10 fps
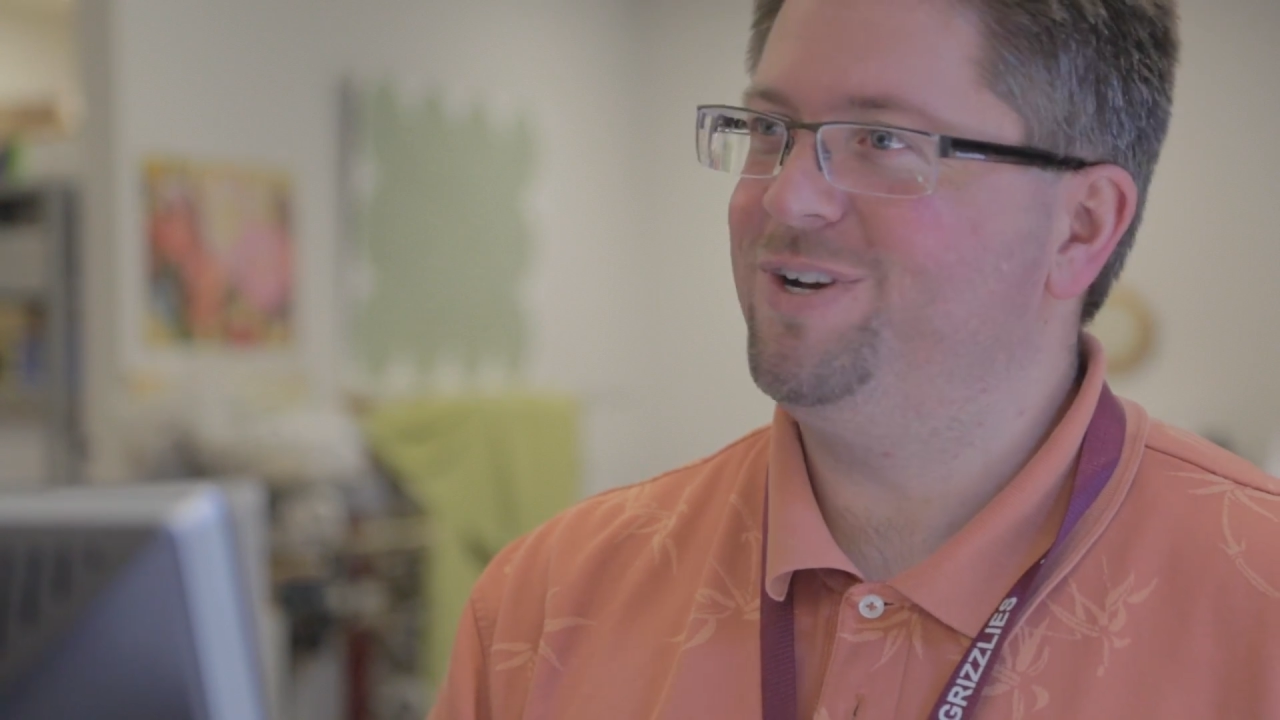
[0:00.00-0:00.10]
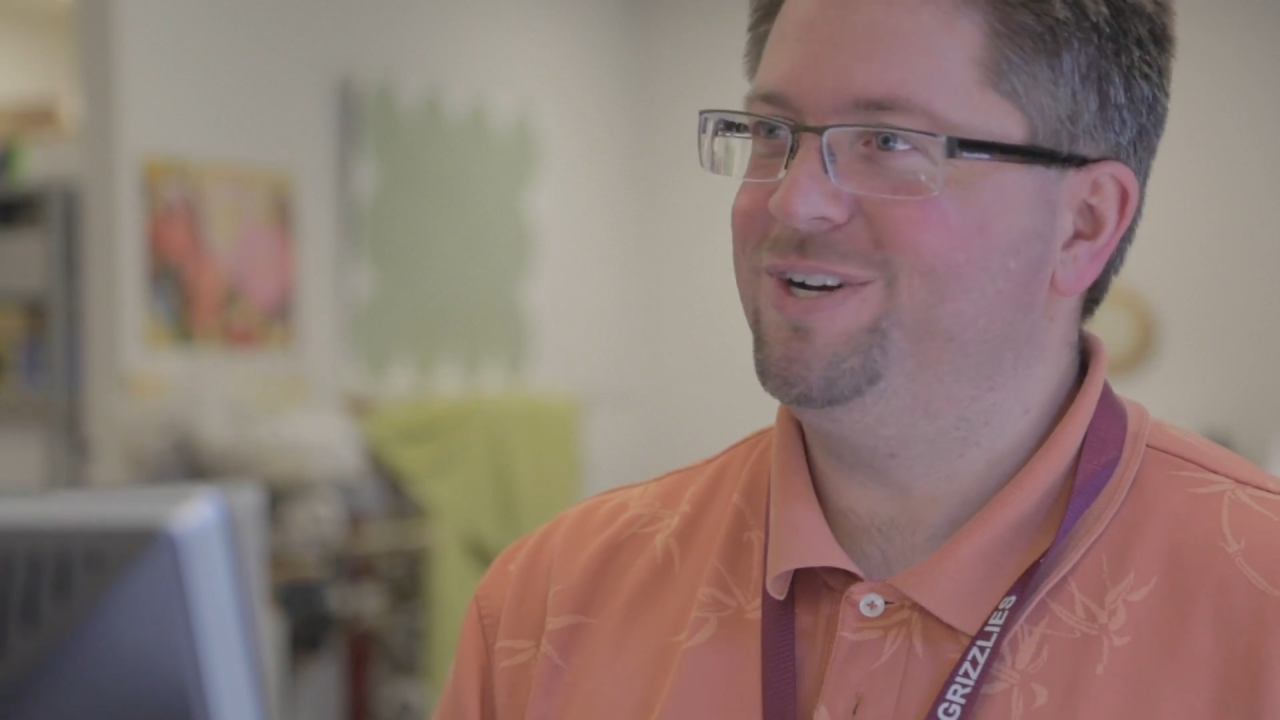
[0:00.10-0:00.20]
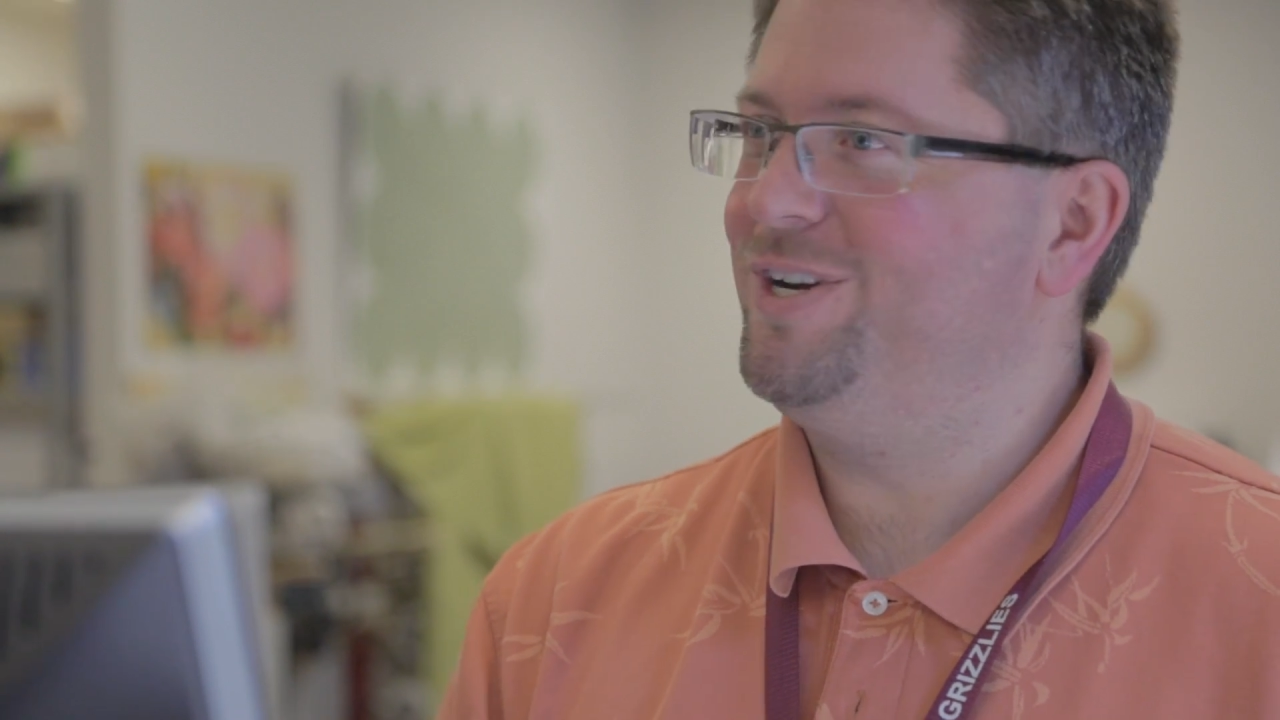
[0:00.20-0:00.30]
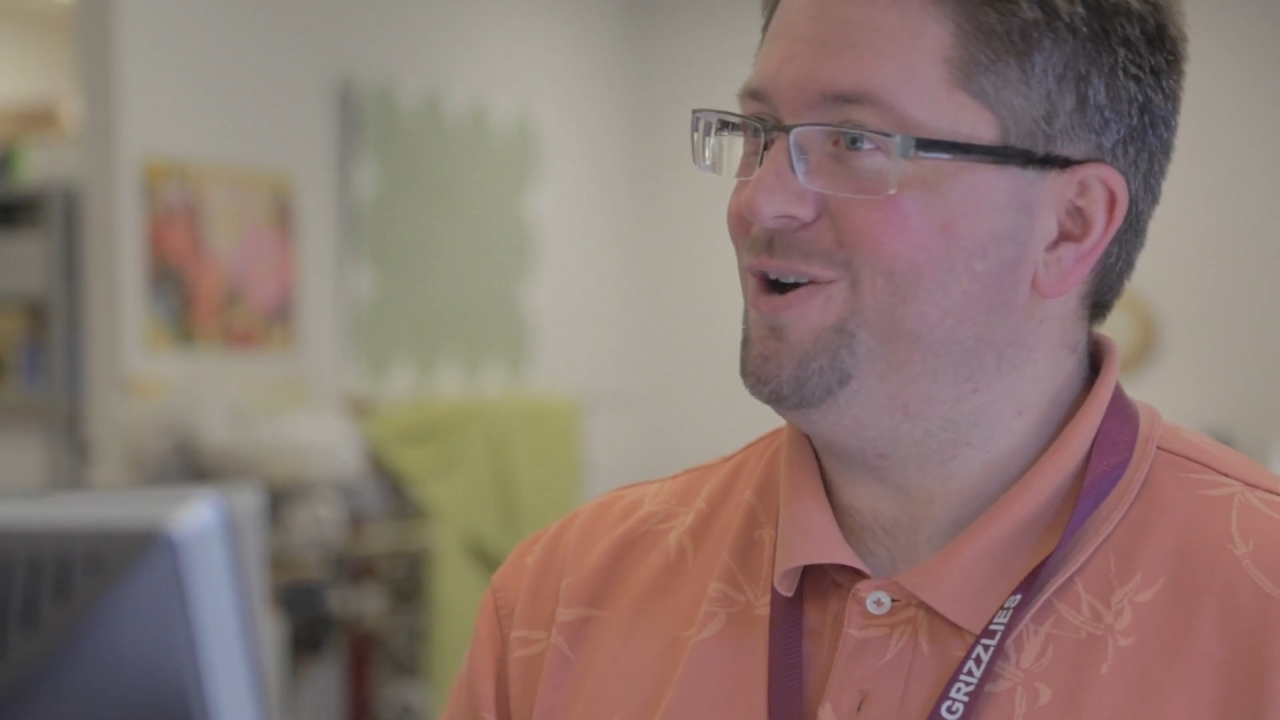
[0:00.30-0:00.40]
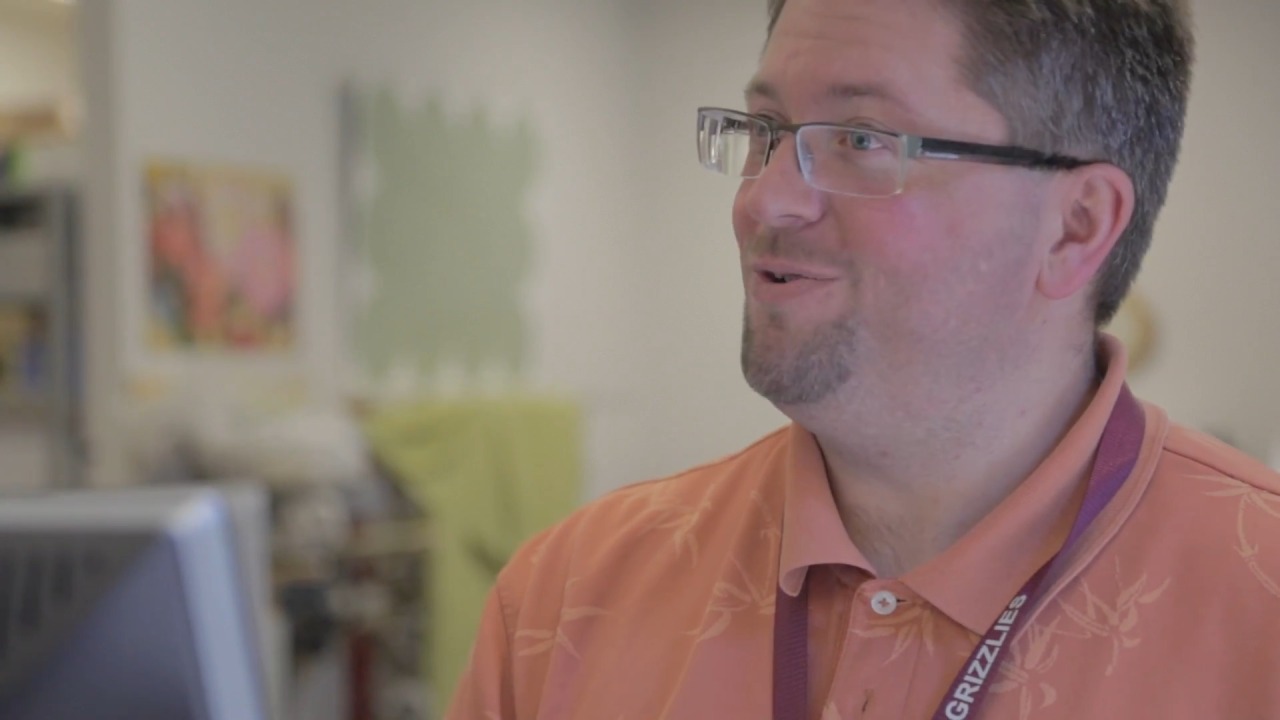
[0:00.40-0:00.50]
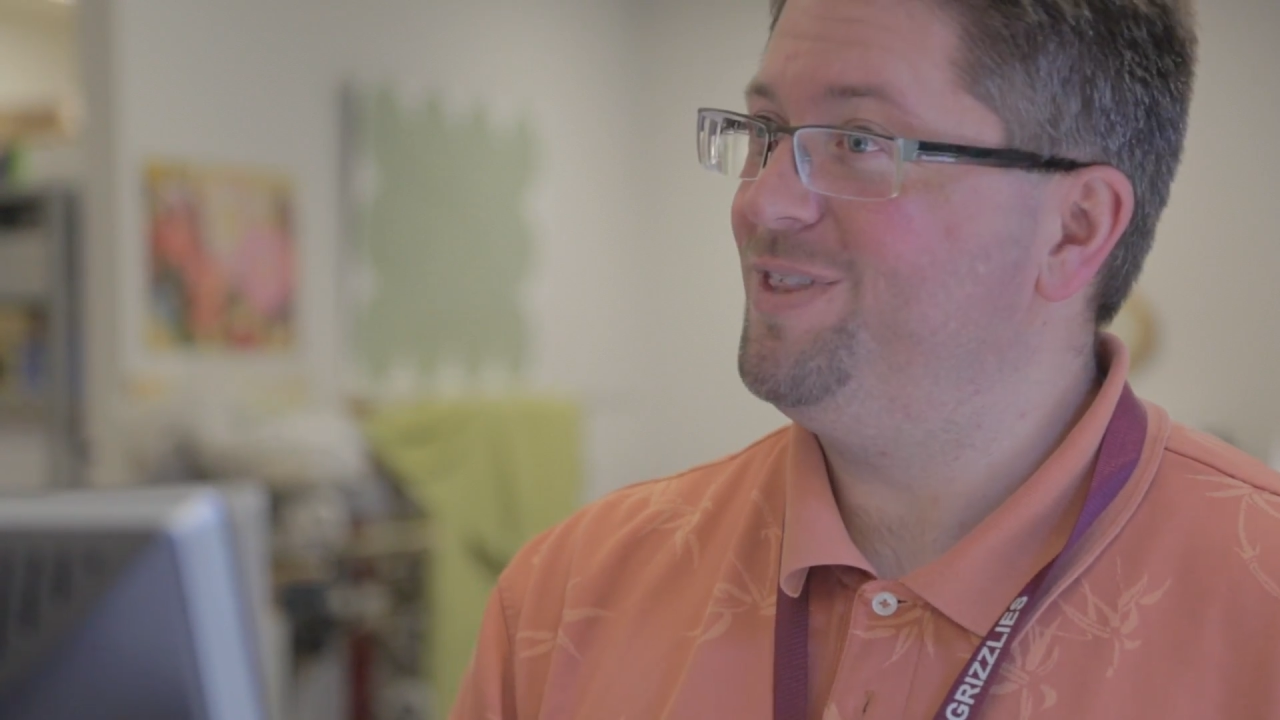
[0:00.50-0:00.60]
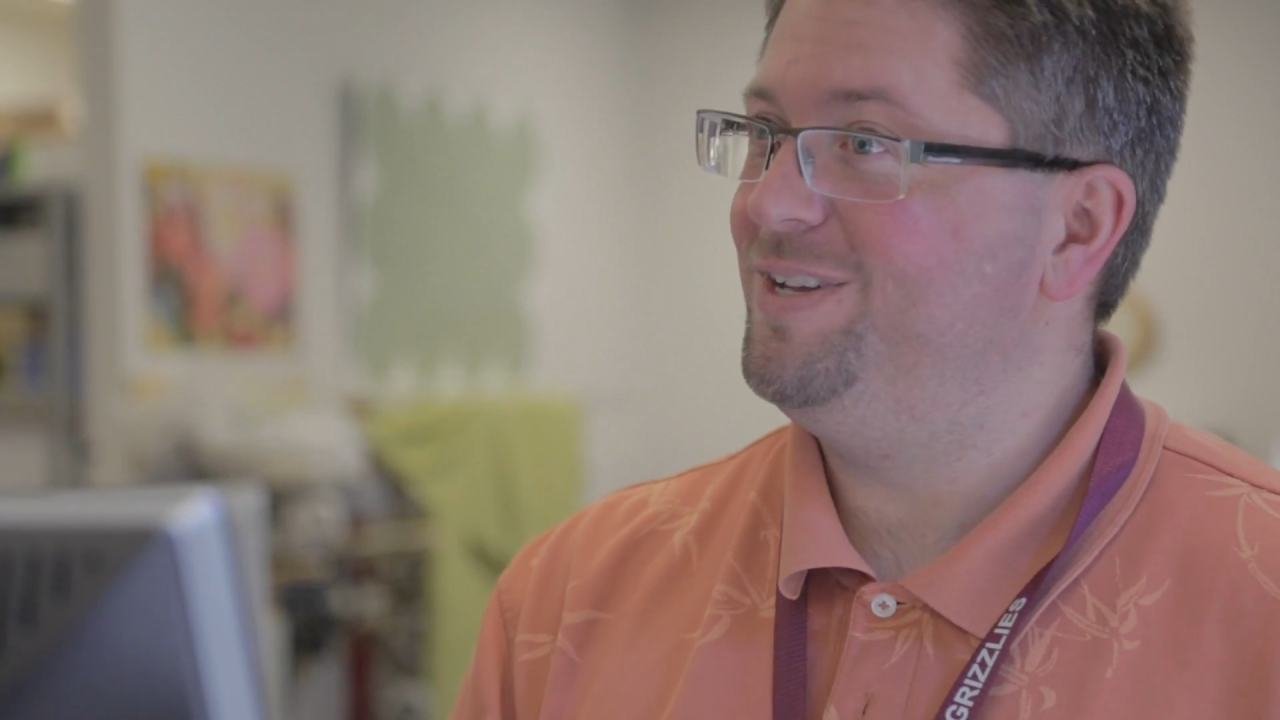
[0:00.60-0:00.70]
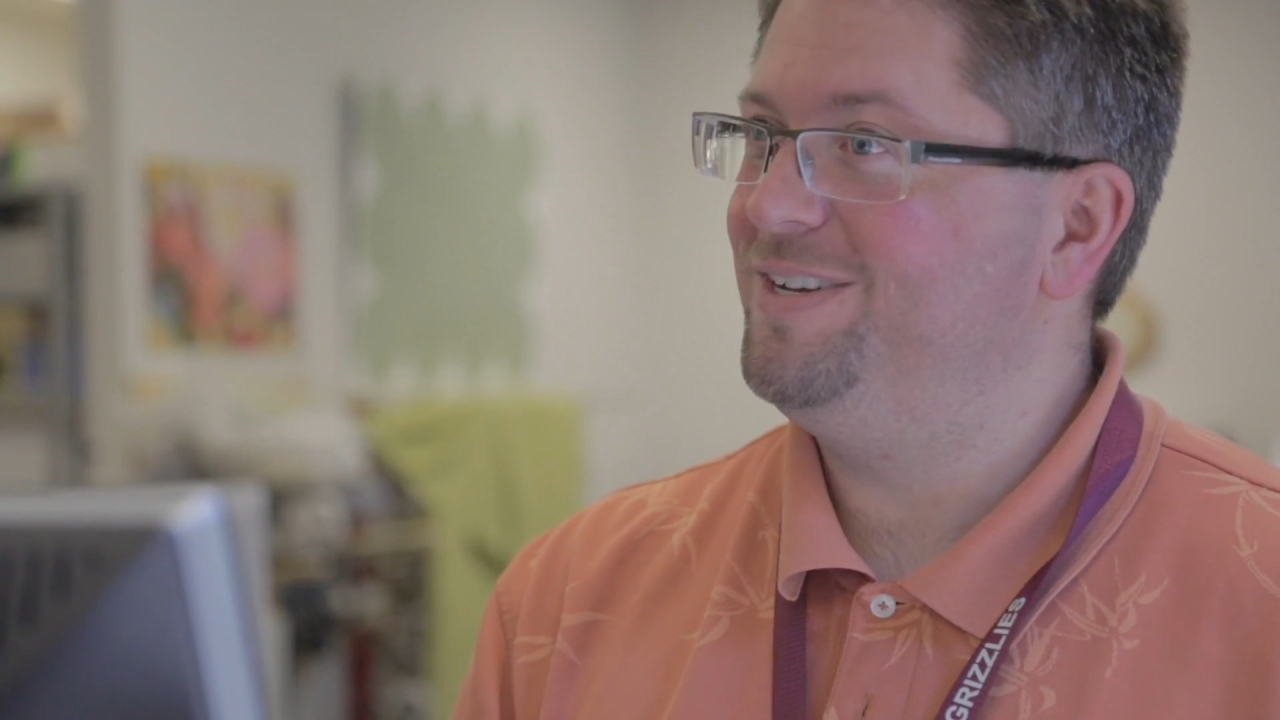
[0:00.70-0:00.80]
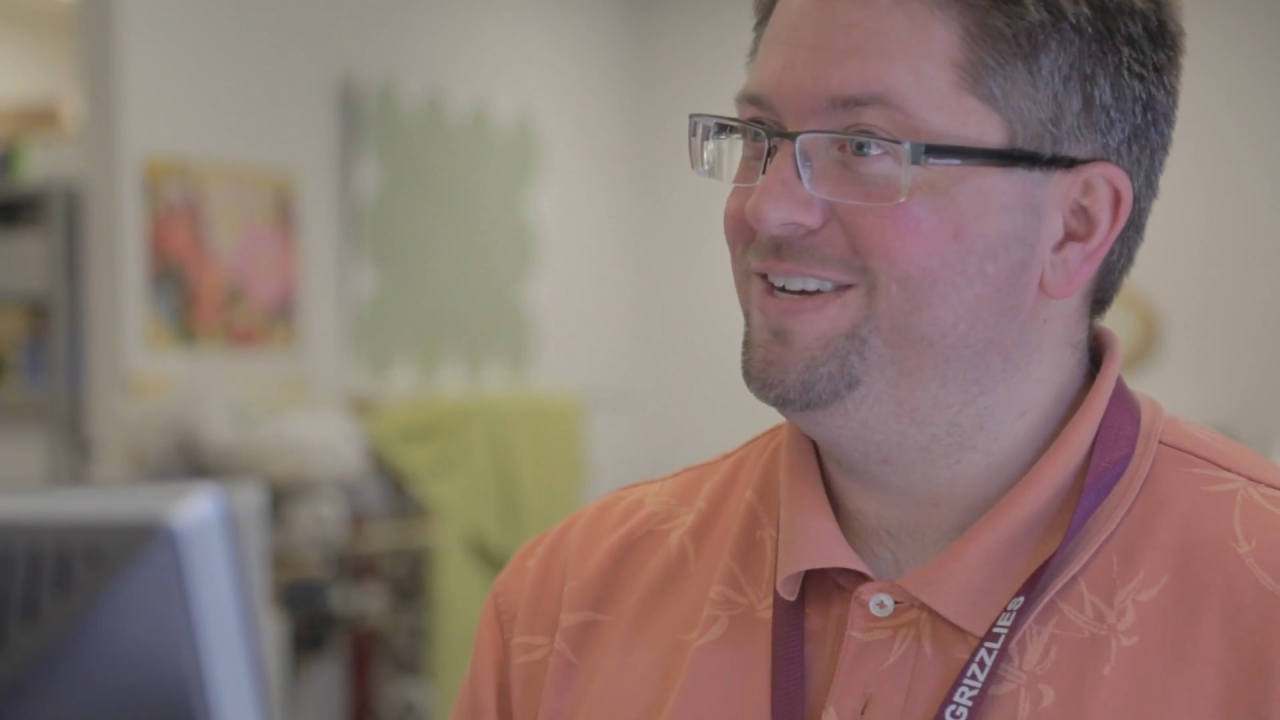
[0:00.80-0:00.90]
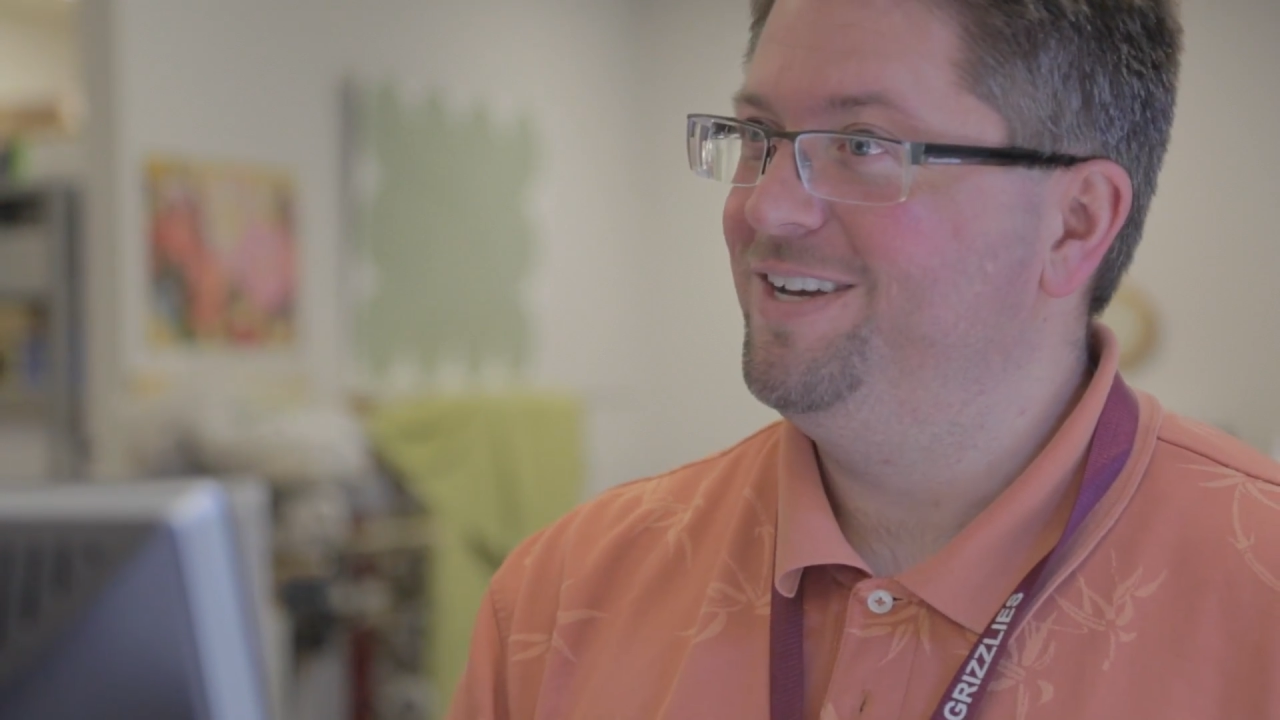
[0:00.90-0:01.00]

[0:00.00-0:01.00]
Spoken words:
going to go with it,